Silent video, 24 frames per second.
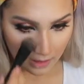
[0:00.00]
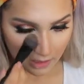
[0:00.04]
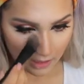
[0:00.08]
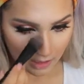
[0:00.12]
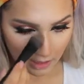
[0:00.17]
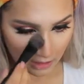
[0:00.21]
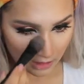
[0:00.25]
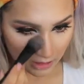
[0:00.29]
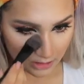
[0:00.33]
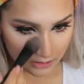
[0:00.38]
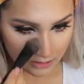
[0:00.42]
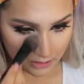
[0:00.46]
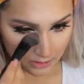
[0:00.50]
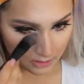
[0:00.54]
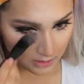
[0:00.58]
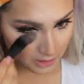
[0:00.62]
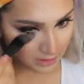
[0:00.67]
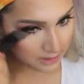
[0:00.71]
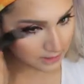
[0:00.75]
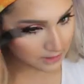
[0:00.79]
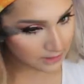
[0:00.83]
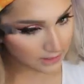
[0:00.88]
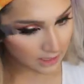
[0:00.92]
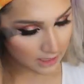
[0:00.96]
I also
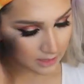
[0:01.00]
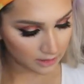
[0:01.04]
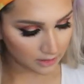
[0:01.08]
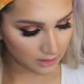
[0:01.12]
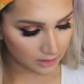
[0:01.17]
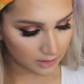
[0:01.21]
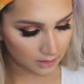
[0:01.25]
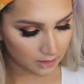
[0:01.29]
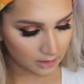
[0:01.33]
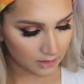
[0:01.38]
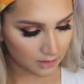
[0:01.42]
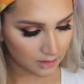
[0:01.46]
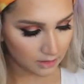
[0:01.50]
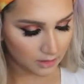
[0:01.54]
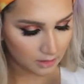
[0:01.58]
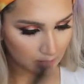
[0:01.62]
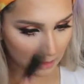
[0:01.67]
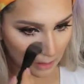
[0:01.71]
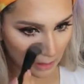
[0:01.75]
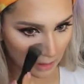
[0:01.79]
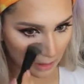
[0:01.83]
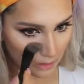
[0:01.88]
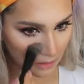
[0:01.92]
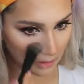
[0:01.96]
like setting
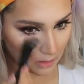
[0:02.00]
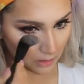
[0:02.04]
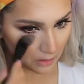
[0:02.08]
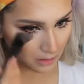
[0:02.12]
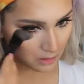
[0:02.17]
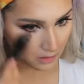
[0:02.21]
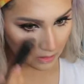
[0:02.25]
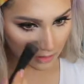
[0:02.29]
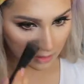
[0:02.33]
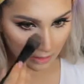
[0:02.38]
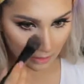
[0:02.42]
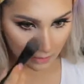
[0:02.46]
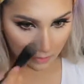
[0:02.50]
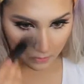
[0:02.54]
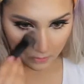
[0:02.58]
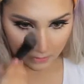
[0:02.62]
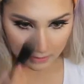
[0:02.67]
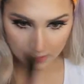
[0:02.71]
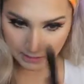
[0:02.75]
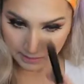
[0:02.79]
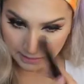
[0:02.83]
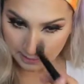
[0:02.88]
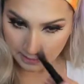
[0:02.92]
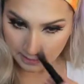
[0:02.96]

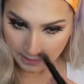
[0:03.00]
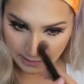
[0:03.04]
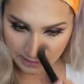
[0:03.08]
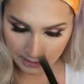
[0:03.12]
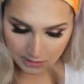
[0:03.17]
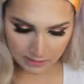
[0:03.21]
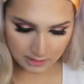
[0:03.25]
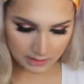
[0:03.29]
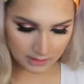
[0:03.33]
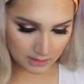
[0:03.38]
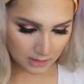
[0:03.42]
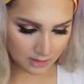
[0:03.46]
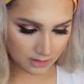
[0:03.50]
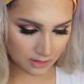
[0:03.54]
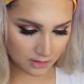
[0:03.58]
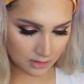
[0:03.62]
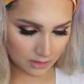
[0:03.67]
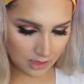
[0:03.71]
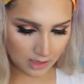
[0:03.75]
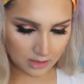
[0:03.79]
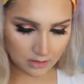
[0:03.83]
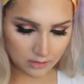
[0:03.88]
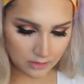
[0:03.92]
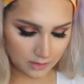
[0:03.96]
with this,
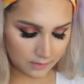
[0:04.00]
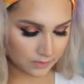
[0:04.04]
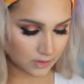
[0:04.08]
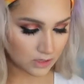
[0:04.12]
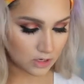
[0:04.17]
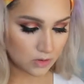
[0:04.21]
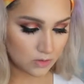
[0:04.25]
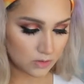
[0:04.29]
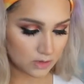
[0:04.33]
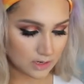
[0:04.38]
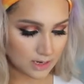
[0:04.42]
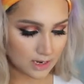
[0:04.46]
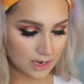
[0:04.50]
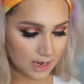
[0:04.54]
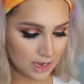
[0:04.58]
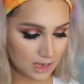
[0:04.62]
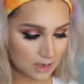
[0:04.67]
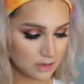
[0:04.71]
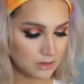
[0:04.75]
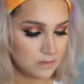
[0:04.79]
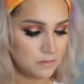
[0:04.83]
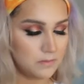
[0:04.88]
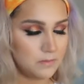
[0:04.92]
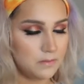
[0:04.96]
I don't even know the
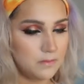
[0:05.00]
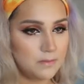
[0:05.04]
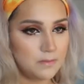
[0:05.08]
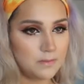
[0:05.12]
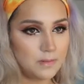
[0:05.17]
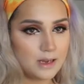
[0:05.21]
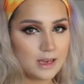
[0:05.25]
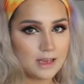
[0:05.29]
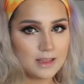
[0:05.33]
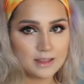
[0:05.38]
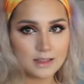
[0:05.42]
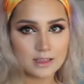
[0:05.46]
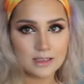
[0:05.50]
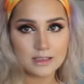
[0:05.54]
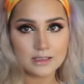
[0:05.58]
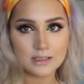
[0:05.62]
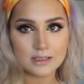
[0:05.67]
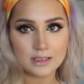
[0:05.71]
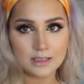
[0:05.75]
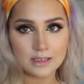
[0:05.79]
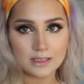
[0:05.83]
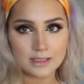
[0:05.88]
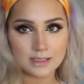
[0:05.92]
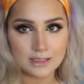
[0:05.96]
name, but I think it's
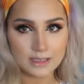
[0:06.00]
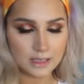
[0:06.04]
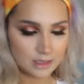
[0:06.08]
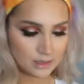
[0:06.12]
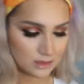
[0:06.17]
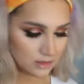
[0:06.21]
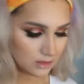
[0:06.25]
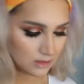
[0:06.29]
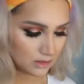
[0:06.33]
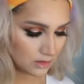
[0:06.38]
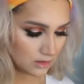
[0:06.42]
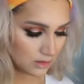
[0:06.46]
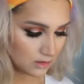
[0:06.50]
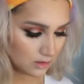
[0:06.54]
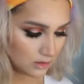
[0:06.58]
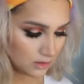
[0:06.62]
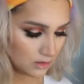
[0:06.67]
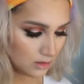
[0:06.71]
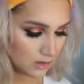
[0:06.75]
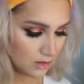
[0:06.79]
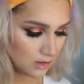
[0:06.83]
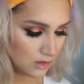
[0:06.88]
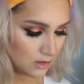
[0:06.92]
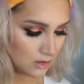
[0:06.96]
like sand.
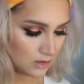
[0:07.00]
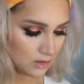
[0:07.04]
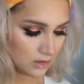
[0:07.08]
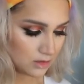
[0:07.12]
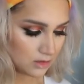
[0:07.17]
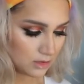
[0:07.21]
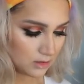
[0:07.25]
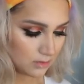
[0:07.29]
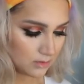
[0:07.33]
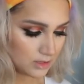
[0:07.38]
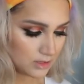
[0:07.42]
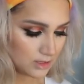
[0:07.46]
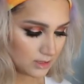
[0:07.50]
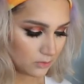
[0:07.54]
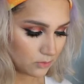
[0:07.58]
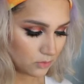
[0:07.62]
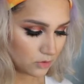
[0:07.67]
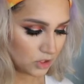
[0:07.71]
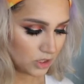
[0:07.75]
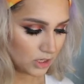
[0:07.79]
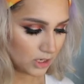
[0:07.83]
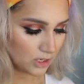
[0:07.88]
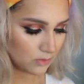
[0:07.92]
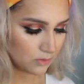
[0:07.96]
Let me double
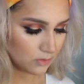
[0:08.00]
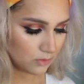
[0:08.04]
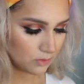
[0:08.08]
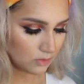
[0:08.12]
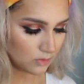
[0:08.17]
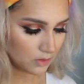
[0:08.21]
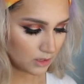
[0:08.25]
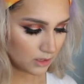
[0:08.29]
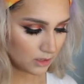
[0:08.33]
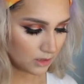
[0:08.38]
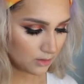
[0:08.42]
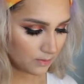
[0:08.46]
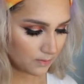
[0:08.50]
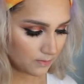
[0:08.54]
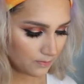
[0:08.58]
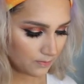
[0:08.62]
check real quick.